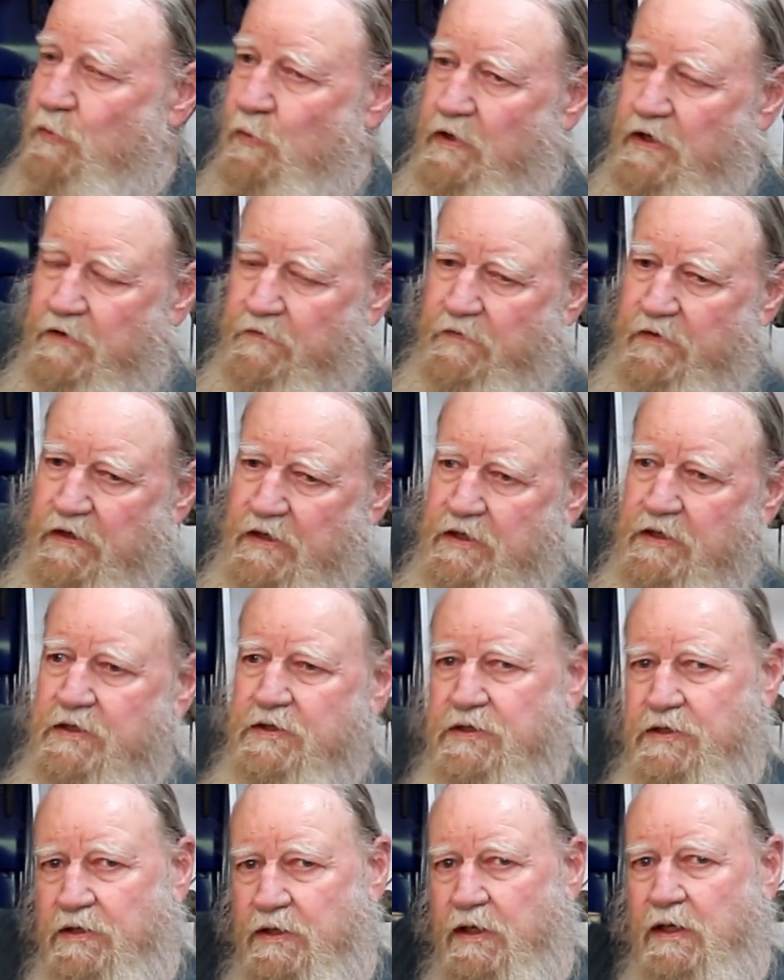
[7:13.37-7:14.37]
one of
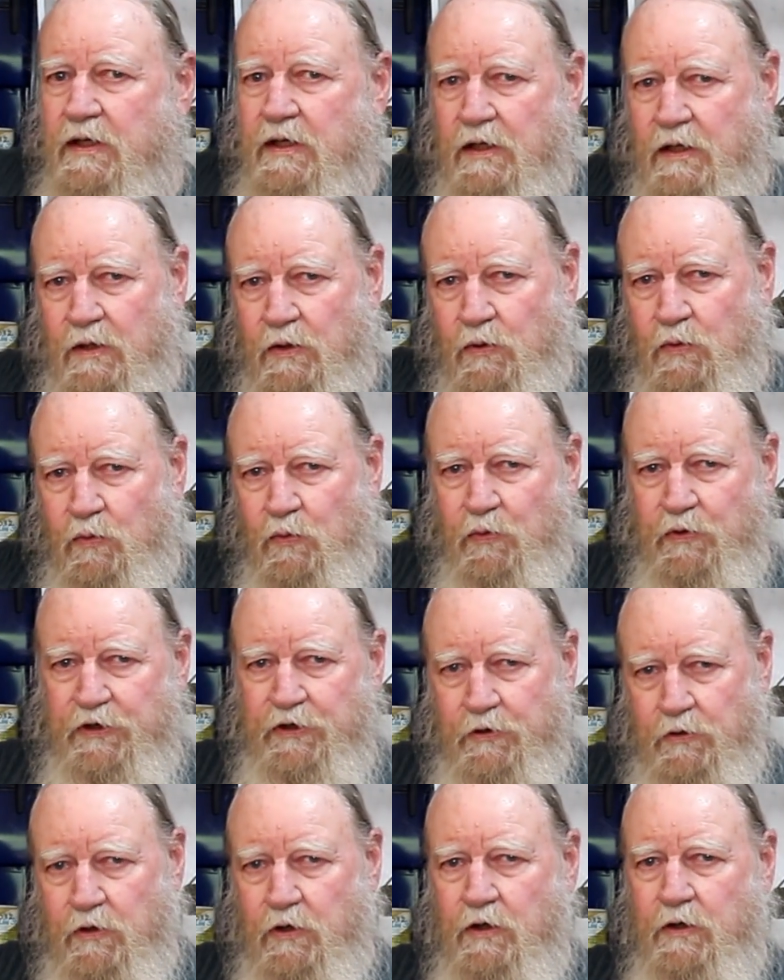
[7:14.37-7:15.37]
these, when
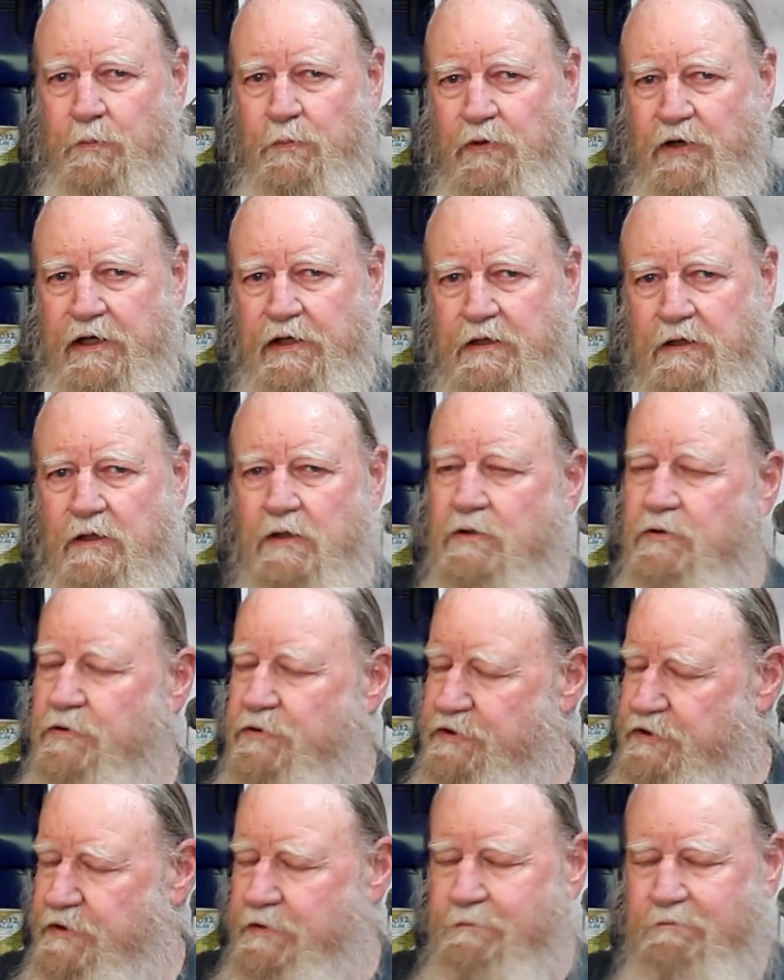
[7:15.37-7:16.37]
you go to break it
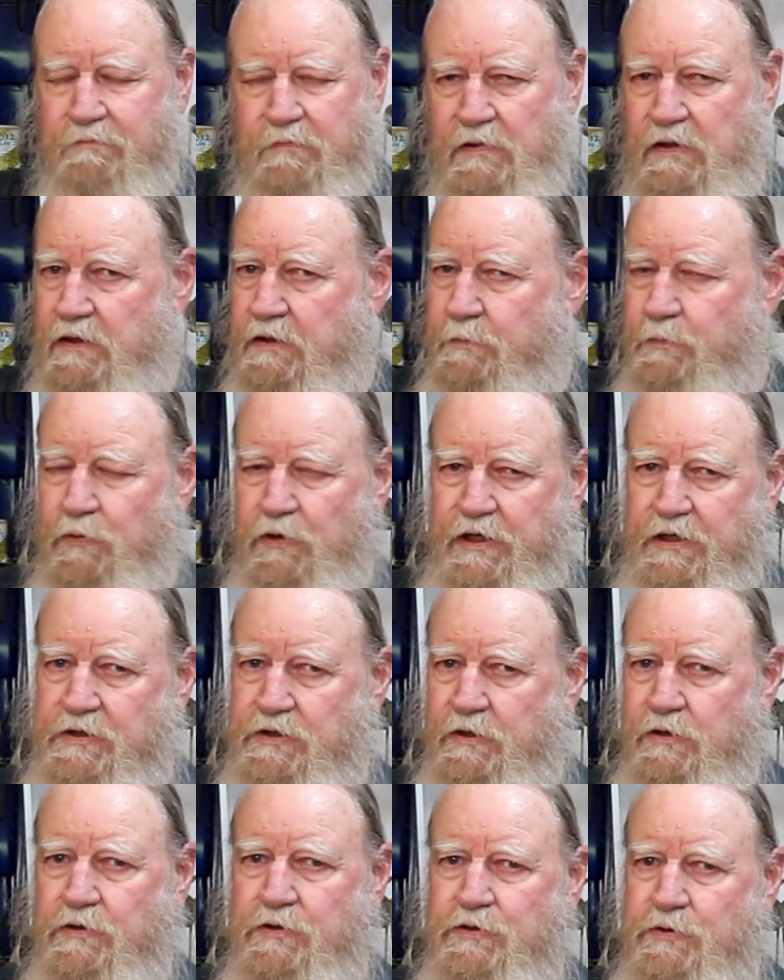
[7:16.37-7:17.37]
loose, it
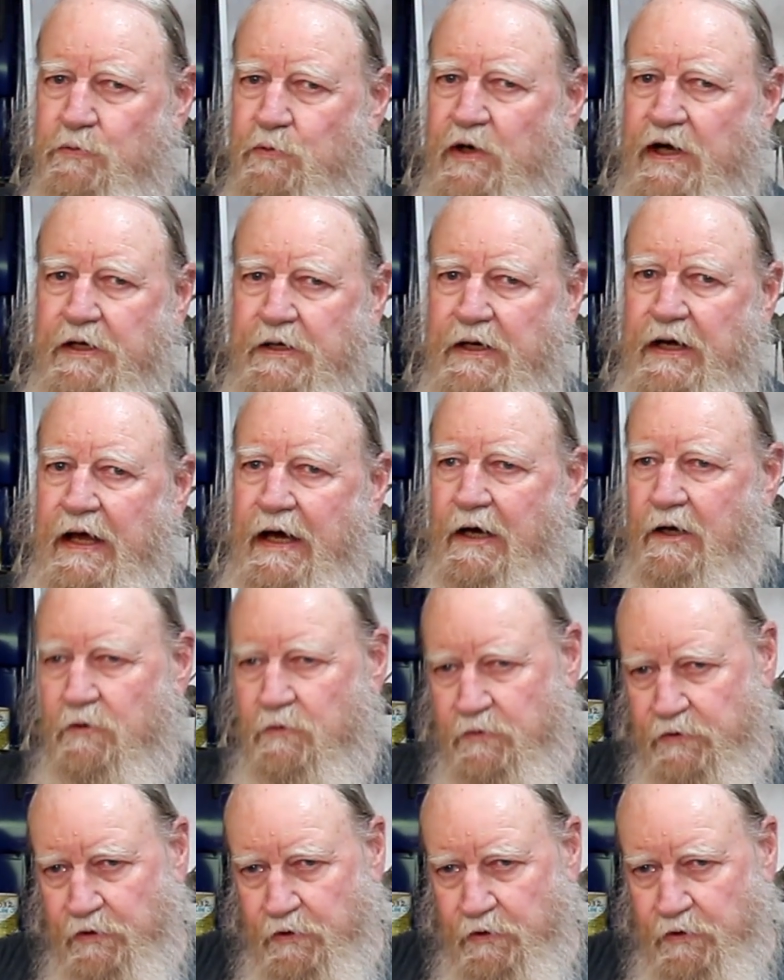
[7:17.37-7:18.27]
breaks loose right now.